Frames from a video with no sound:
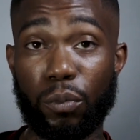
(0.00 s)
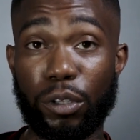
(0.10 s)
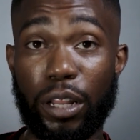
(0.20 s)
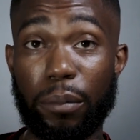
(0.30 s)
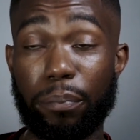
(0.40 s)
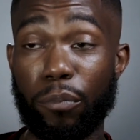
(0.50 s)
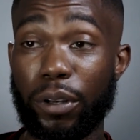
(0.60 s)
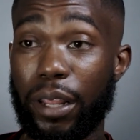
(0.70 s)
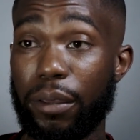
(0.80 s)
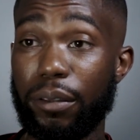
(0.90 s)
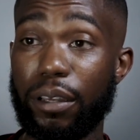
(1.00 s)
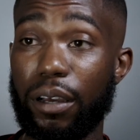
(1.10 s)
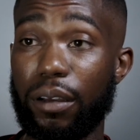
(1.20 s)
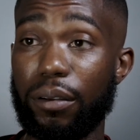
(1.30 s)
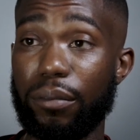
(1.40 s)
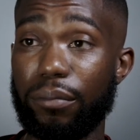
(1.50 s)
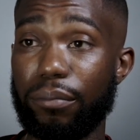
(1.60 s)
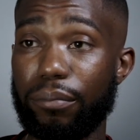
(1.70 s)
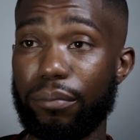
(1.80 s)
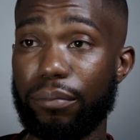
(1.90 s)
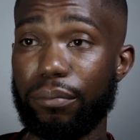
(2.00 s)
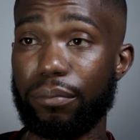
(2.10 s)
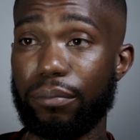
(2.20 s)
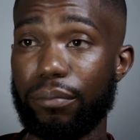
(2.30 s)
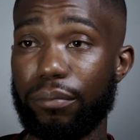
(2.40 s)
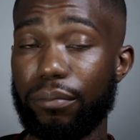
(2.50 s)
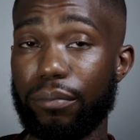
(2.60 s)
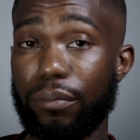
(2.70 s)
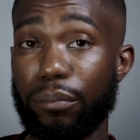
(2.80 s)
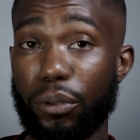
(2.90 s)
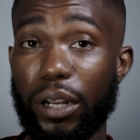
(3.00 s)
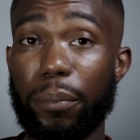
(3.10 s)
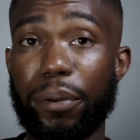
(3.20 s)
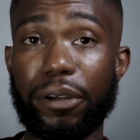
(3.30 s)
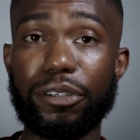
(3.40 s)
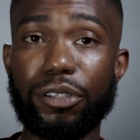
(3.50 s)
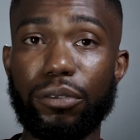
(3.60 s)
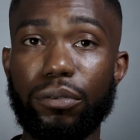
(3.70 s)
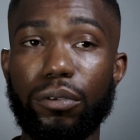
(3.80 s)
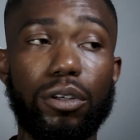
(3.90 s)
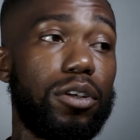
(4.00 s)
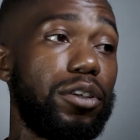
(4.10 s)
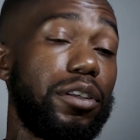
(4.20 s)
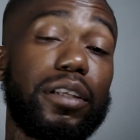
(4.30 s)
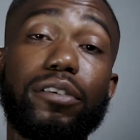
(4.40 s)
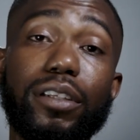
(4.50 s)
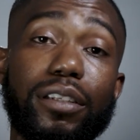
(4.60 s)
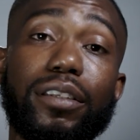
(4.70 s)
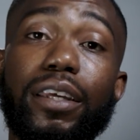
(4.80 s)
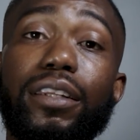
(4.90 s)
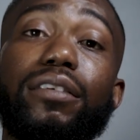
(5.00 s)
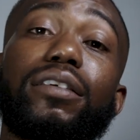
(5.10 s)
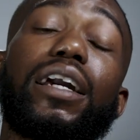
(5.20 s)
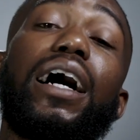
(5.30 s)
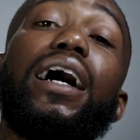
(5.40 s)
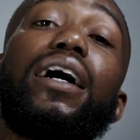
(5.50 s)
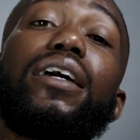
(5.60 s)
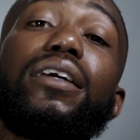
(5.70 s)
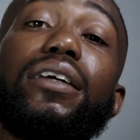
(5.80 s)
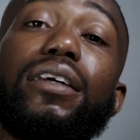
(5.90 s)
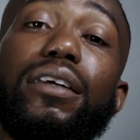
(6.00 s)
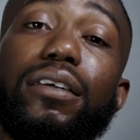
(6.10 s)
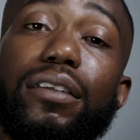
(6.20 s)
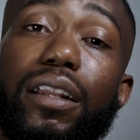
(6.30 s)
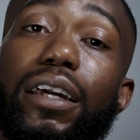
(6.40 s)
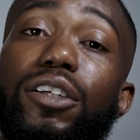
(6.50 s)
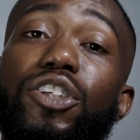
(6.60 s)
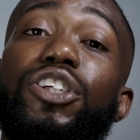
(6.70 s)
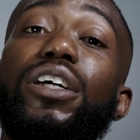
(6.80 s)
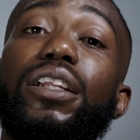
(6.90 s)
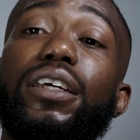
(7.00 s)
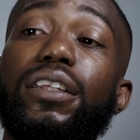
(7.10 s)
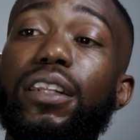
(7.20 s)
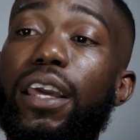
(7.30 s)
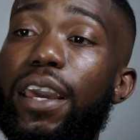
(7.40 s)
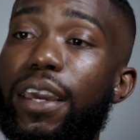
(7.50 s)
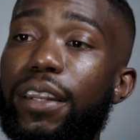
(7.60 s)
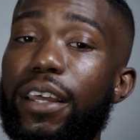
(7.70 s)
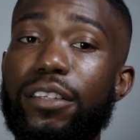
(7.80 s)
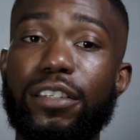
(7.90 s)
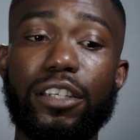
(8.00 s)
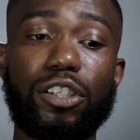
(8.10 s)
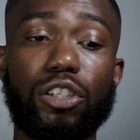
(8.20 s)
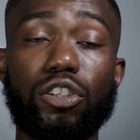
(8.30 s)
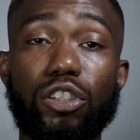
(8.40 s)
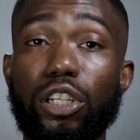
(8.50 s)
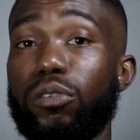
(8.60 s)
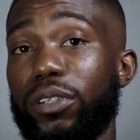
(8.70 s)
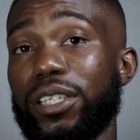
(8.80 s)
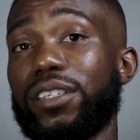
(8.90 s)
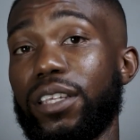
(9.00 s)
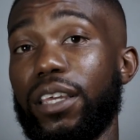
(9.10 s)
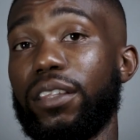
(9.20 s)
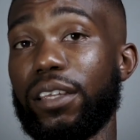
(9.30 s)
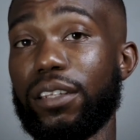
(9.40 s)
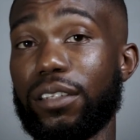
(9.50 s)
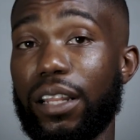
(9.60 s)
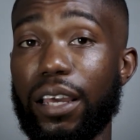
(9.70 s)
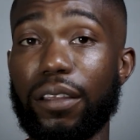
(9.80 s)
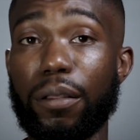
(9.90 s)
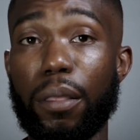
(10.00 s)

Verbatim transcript: When they when they um pull that parachute, you're literally just in the sky, like chilling, and it's such a slow descent that it's like